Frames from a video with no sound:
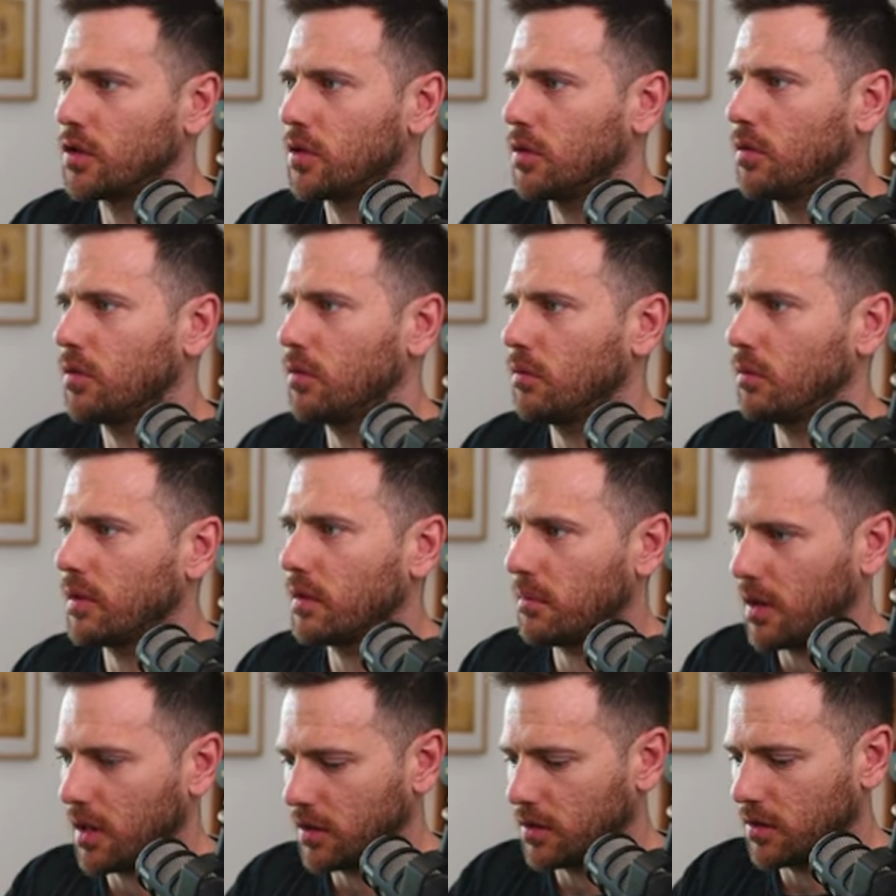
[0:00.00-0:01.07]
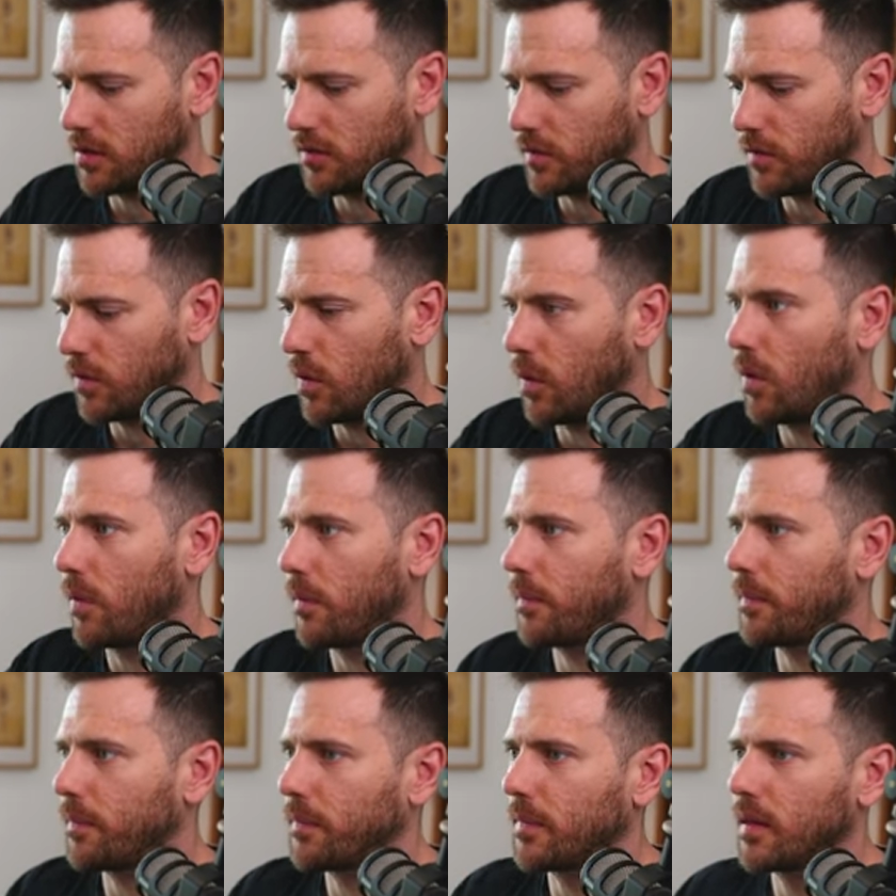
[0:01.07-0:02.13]
two with a margin of four.
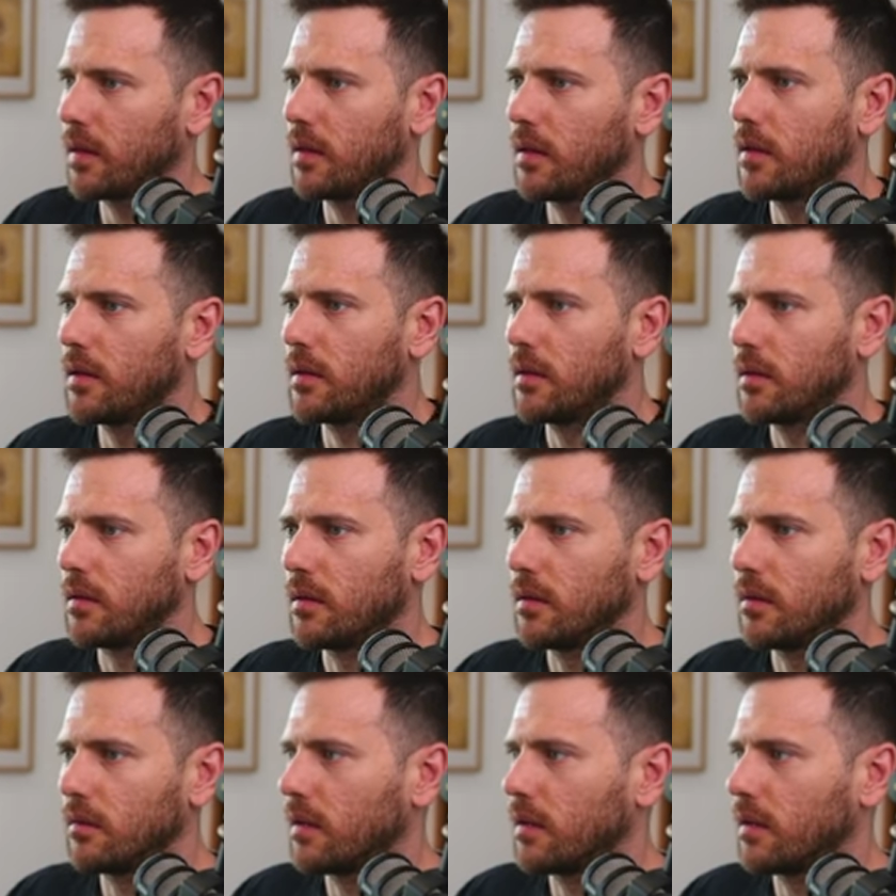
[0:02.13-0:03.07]
All